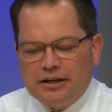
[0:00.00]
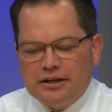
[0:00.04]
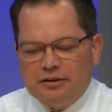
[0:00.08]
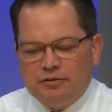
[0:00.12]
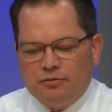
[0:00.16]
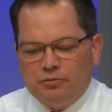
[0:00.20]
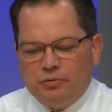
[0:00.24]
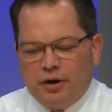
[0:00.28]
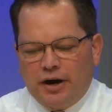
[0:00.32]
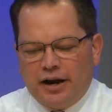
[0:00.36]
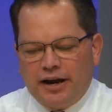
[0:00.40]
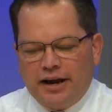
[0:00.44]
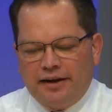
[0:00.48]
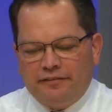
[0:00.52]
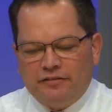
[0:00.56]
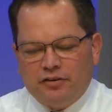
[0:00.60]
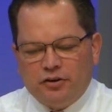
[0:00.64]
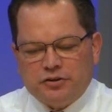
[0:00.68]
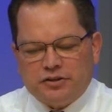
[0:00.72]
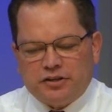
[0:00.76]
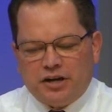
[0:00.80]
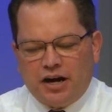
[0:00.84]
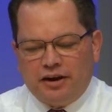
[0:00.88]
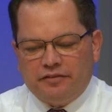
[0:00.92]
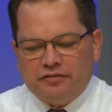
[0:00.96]
When I have
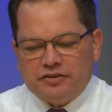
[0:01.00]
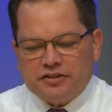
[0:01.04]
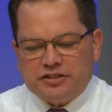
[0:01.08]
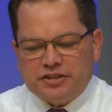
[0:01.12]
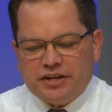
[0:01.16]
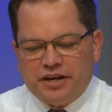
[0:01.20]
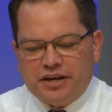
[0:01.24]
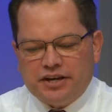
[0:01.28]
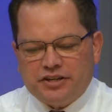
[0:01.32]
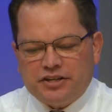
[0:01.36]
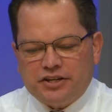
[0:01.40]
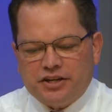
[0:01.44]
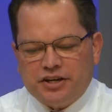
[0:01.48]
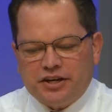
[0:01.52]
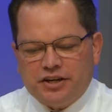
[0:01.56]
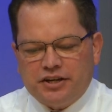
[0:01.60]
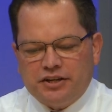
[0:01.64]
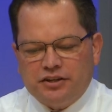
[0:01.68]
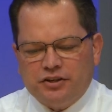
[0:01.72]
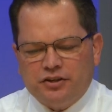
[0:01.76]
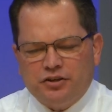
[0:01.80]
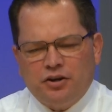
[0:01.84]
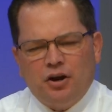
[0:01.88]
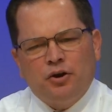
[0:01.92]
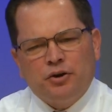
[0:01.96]
those
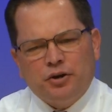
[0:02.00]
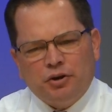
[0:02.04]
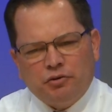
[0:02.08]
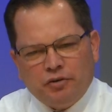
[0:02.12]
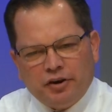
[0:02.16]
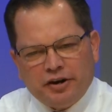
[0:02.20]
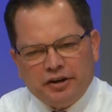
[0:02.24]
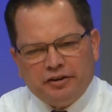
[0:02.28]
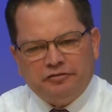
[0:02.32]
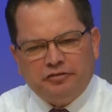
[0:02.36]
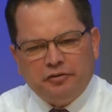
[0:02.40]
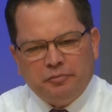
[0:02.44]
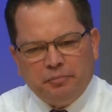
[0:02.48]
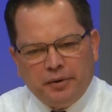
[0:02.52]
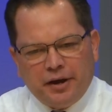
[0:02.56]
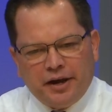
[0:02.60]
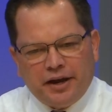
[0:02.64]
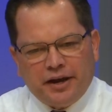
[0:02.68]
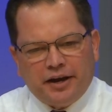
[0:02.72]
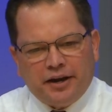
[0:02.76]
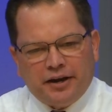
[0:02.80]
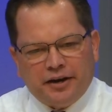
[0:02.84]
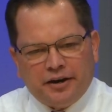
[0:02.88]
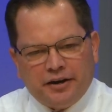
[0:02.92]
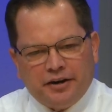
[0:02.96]
conversations, oh, you're running for
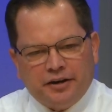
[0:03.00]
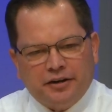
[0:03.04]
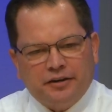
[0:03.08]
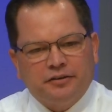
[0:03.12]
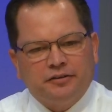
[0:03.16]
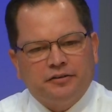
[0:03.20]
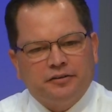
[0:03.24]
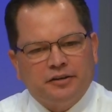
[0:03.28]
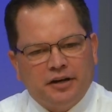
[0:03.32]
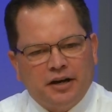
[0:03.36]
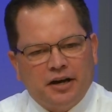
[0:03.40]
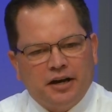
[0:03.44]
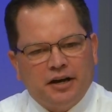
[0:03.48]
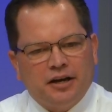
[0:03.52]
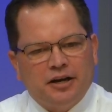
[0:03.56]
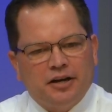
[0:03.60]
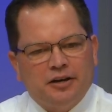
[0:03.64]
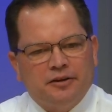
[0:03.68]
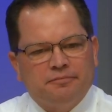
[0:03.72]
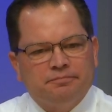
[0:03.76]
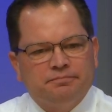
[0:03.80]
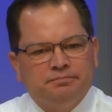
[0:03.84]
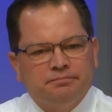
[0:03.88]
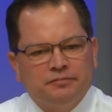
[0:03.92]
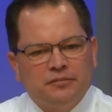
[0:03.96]
mayor,
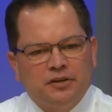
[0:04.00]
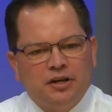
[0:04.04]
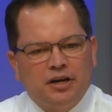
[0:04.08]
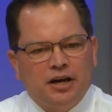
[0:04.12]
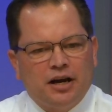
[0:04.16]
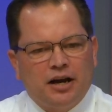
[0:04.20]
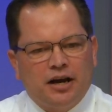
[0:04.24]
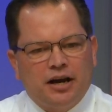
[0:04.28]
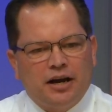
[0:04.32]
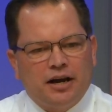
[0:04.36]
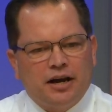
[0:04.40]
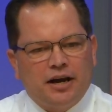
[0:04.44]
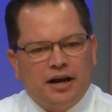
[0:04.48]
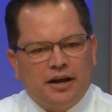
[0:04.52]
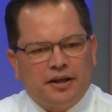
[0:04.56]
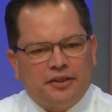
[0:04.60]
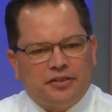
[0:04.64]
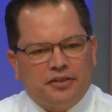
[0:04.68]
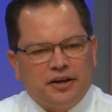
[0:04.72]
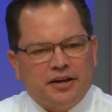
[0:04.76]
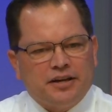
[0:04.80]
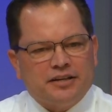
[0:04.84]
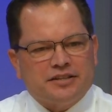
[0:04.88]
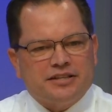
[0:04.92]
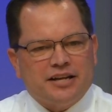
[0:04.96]
I
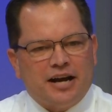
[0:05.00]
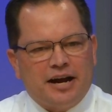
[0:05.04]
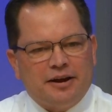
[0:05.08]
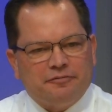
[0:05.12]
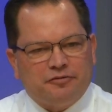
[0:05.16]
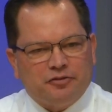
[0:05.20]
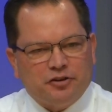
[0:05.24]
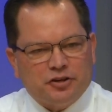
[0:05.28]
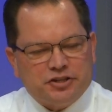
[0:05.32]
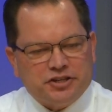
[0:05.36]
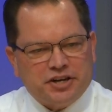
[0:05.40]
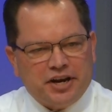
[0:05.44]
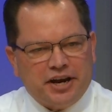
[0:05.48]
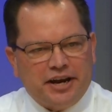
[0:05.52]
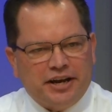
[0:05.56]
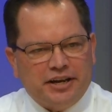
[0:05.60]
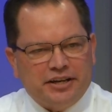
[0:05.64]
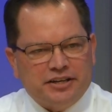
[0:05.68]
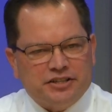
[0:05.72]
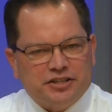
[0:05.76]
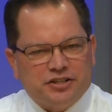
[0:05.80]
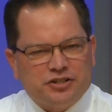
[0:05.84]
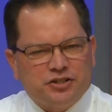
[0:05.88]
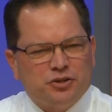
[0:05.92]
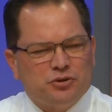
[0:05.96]
think it's time for a
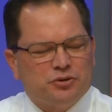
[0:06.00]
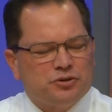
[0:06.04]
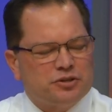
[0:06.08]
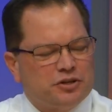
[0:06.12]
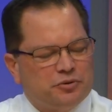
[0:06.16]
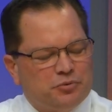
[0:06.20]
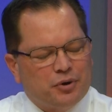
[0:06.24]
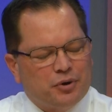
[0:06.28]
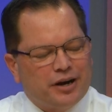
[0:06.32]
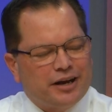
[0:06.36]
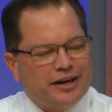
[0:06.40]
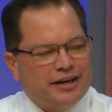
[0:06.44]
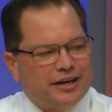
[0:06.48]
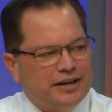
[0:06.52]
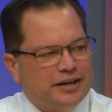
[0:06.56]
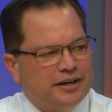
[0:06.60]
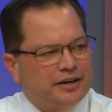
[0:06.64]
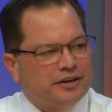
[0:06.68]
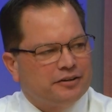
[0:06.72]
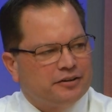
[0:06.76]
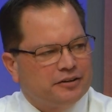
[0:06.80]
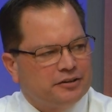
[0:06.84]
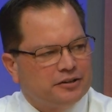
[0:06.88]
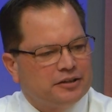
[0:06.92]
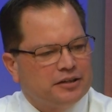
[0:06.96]
change, is usually I
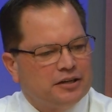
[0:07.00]
hear.